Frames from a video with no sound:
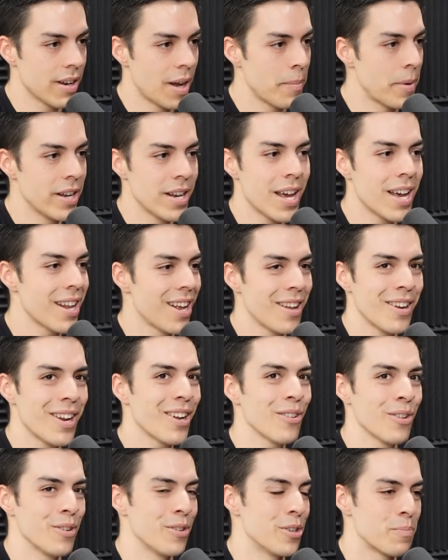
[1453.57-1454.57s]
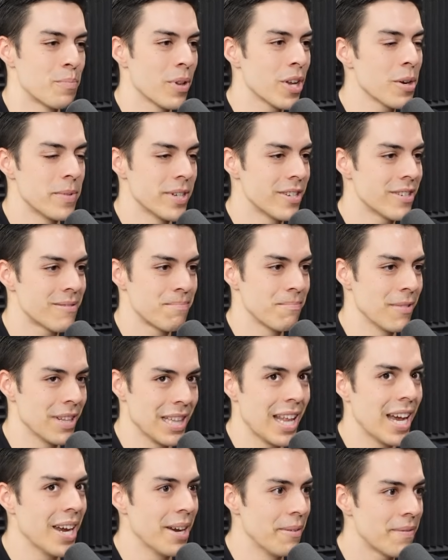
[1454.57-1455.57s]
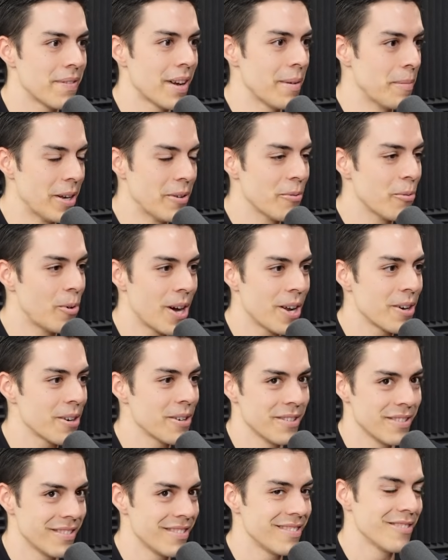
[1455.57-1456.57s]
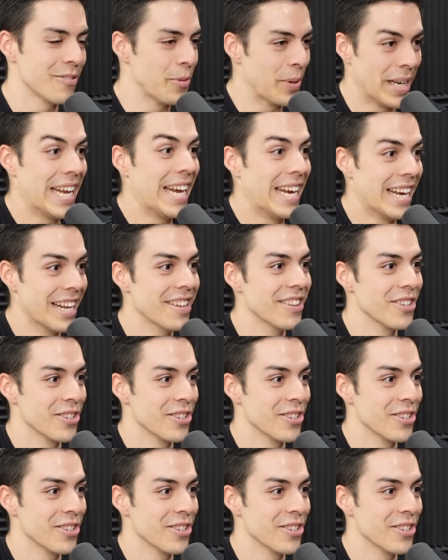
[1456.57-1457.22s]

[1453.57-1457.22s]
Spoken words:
Not only just player, but just life. Water, we need it.